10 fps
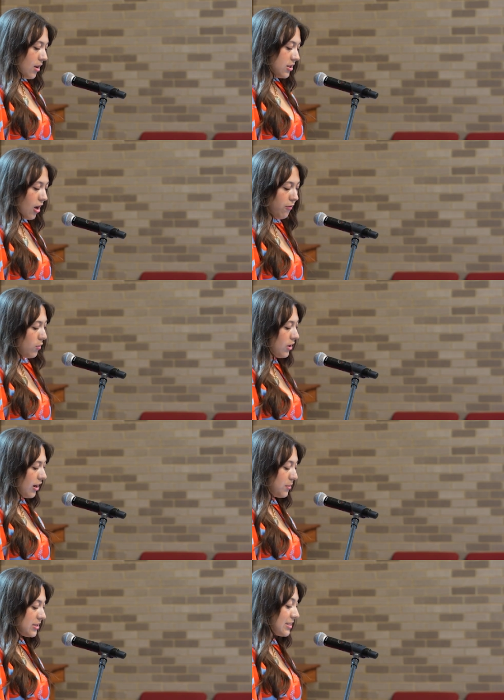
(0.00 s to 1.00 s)
Sophomore
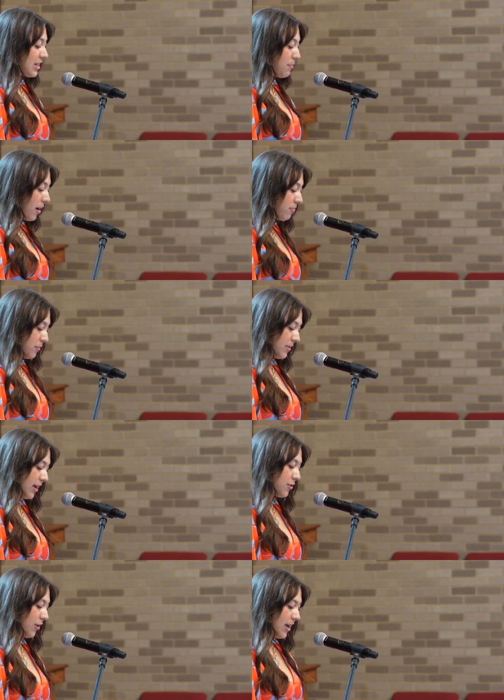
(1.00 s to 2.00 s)
year was a step up from
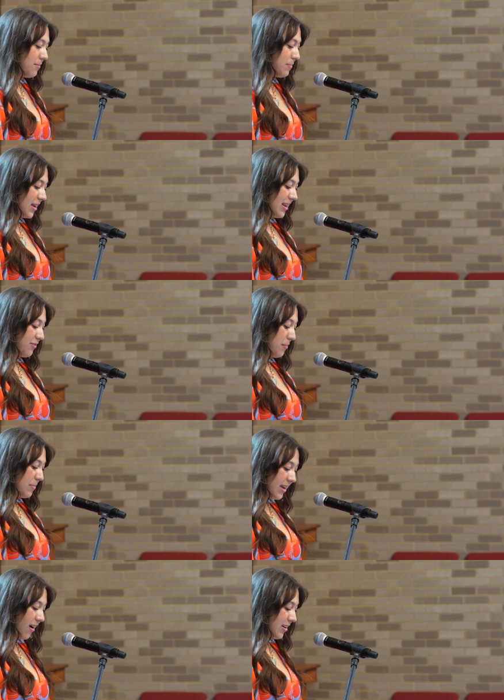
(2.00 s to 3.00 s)
9th grade, but if I'm
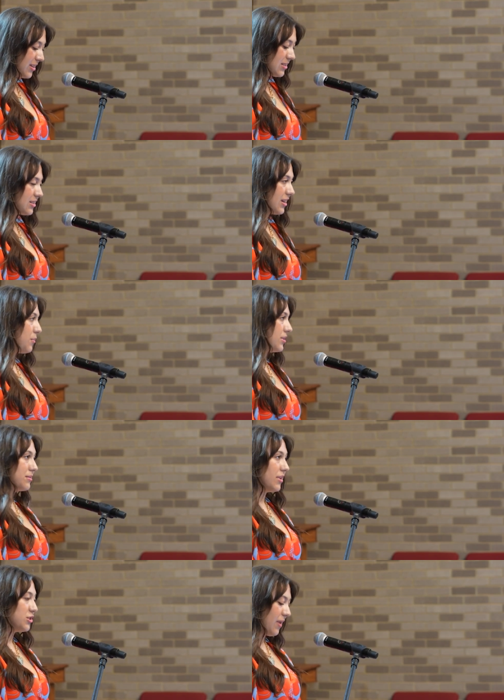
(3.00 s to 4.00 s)
being honest, it
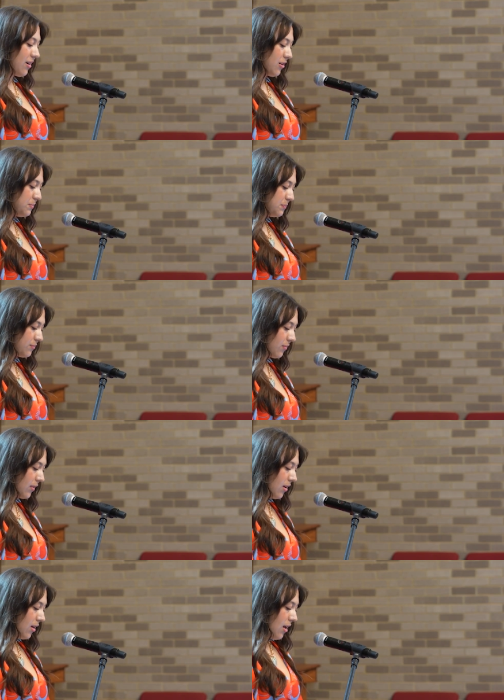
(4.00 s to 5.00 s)
wasn't much better.
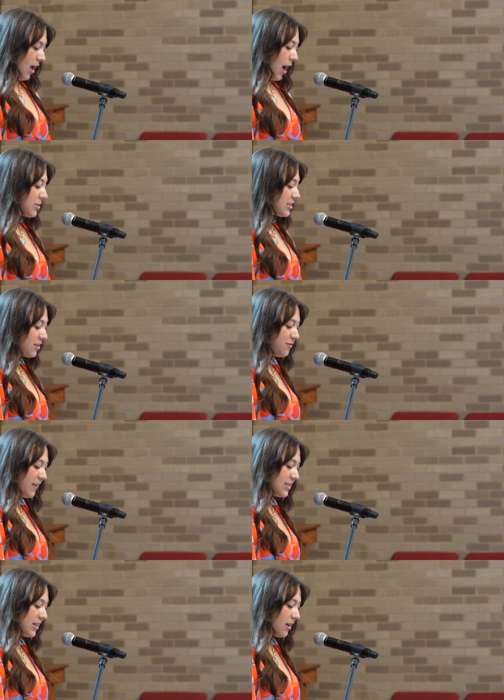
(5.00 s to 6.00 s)
I was still
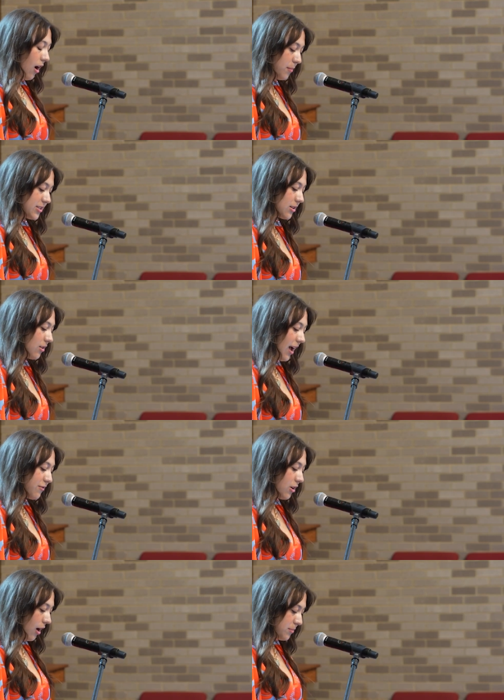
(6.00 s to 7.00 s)
facing obstacle
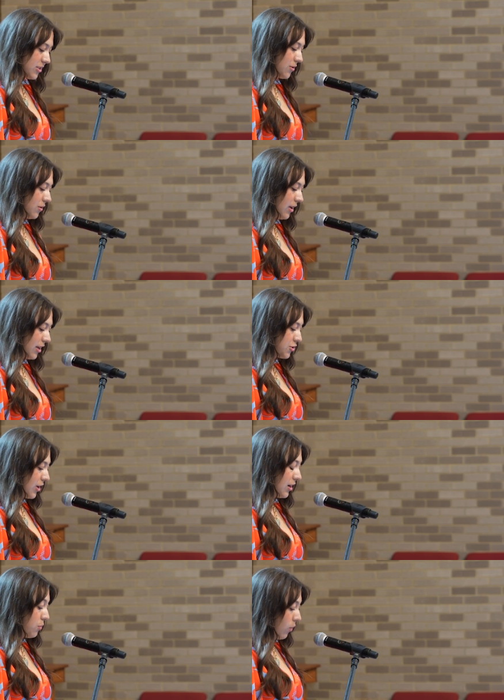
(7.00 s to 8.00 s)
after obstacle and
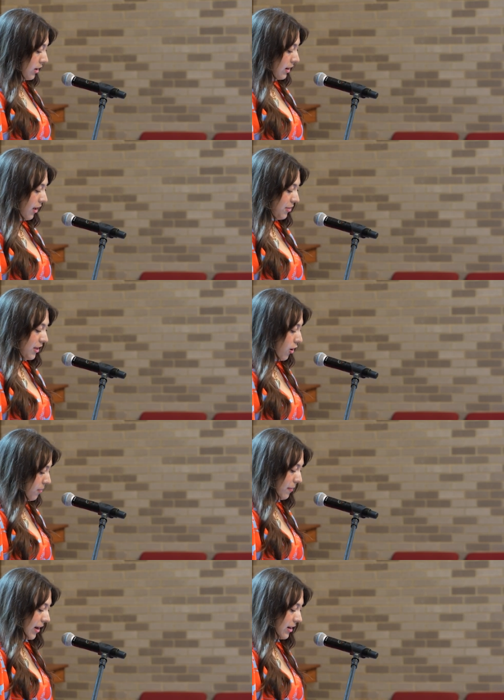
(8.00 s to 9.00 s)
traded one unhealthy
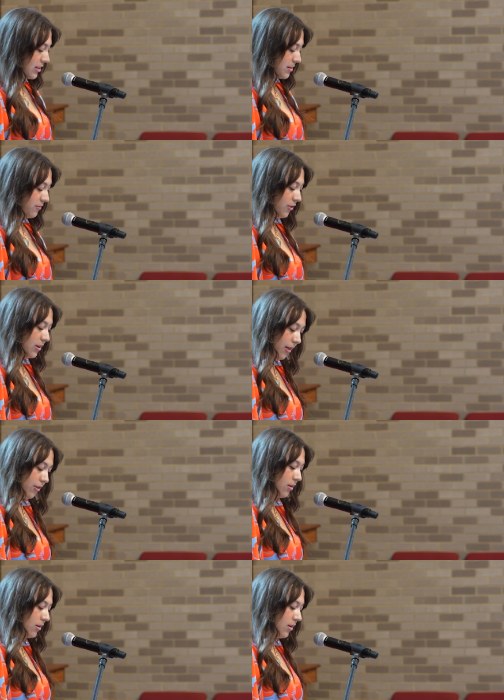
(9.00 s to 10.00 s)
coping mechanism for
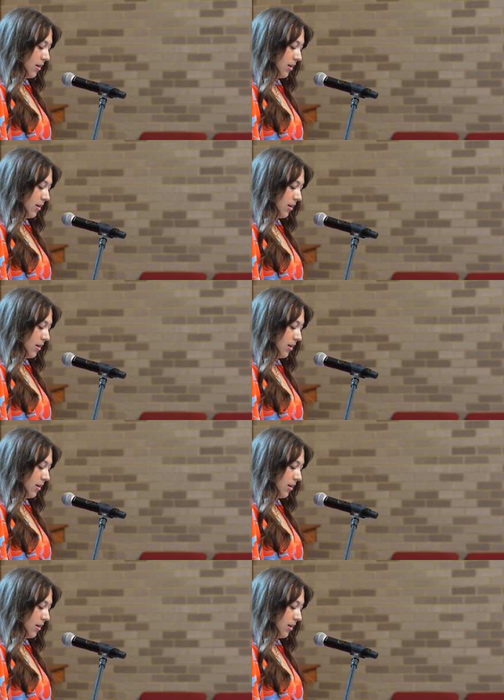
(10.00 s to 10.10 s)
another.